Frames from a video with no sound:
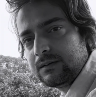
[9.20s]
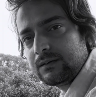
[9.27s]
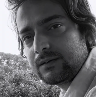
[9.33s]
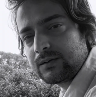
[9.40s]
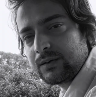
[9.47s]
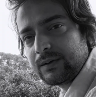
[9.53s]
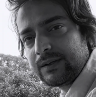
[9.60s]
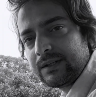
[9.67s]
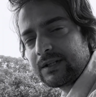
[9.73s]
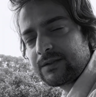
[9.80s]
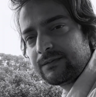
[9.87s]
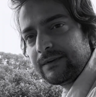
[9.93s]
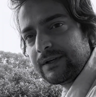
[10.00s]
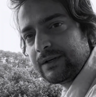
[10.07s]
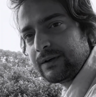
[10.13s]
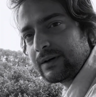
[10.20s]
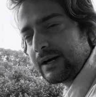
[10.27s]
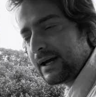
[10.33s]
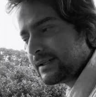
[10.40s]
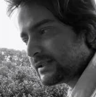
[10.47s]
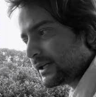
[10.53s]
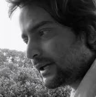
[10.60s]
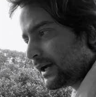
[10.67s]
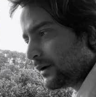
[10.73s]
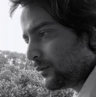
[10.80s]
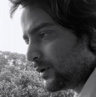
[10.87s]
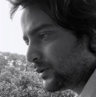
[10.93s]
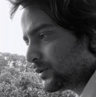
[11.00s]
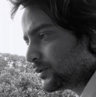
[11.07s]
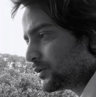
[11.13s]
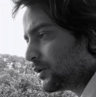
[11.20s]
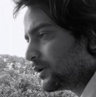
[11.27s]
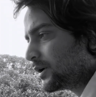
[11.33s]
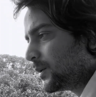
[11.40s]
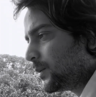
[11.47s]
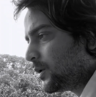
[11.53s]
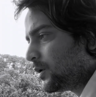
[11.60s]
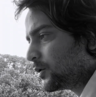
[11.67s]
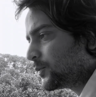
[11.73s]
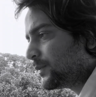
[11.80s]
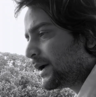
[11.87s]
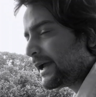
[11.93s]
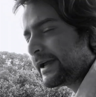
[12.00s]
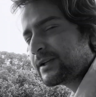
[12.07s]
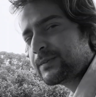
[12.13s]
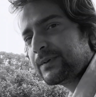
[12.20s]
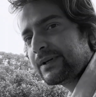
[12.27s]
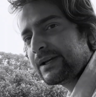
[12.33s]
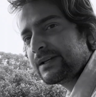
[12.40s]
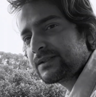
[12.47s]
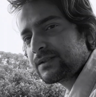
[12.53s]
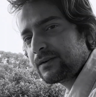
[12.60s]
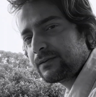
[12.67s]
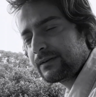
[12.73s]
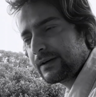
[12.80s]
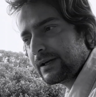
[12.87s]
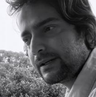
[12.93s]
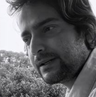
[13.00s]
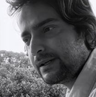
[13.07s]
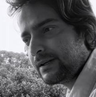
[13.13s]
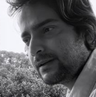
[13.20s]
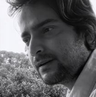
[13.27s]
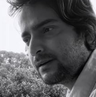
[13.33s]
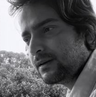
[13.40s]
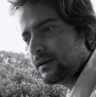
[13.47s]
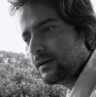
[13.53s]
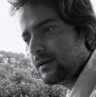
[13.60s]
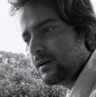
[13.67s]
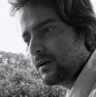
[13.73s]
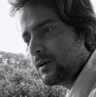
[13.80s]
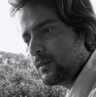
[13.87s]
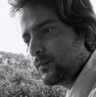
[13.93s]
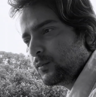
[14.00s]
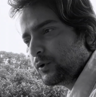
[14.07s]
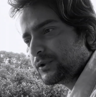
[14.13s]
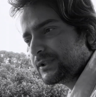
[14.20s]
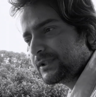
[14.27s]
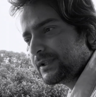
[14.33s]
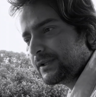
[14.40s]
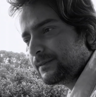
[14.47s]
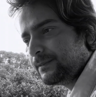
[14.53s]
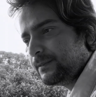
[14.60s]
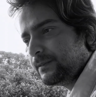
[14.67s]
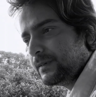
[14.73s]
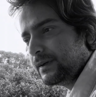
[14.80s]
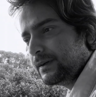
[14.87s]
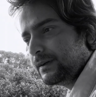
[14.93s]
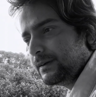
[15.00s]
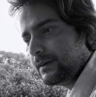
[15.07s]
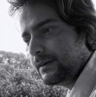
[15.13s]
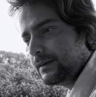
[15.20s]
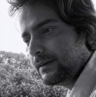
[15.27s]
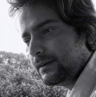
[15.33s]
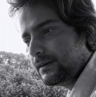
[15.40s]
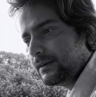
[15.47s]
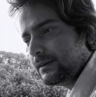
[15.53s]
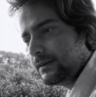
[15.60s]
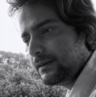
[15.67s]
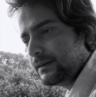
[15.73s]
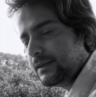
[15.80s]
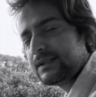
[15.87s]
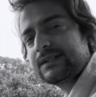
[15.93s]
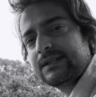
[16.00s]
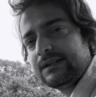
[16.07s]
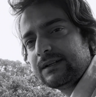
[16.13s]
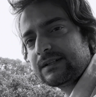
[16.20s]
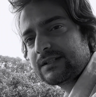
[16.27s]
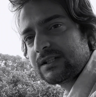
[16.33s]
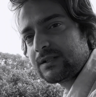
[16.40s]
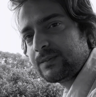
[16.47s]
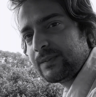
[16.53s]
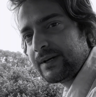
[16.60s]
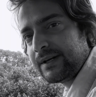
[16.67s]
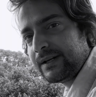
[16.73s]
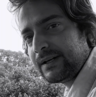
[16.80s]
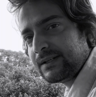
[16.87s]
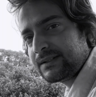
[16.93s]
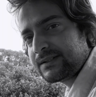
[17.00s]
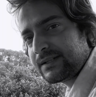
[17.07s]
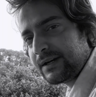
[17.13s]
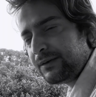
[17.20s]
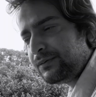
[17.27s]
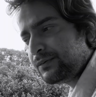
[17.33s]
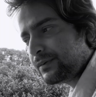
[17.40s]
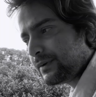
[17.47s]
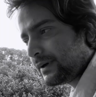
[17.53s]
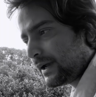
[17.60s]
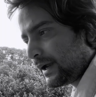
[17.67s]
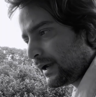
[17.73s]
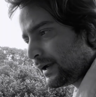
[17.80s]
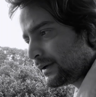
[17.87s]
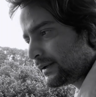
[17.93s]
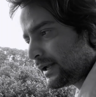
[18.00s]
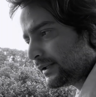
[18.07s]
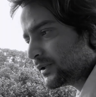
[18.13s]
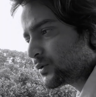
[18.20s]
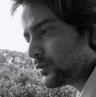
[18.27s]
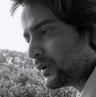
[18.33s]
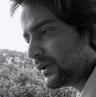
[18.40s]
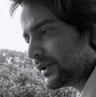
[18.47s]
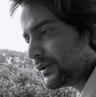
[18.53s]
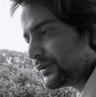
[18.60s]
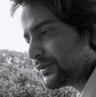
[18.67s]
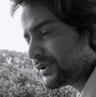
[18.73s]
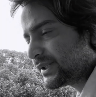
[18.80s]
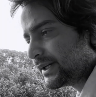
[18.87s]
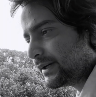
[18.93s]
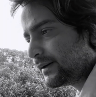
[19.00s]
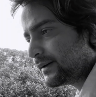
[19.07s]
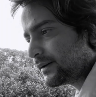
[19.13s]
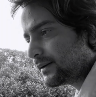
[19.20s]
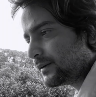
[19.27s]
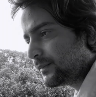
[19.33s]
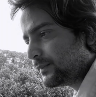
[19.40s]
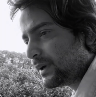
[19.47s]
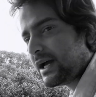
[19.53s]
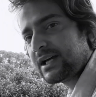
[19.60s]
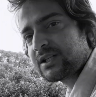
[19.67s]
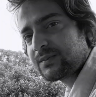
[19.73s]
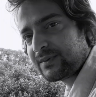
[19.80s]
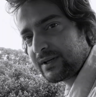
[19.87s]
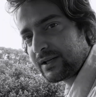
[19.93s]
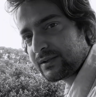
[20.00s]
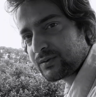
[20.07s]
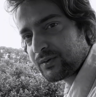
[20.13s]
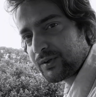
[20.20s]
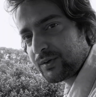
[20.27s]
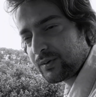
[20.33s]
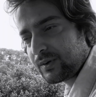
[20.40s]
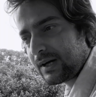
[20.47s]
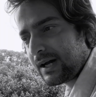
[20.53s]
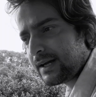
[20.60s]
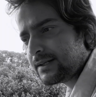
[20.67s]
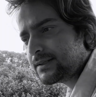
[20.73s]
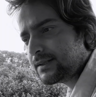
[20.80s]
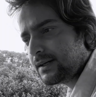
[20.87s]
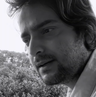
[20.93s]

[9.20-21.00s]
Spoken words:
guys, I want to talk about my experience of getting positive skill assessment in CEF, and I just wanted to share my experience with you guys.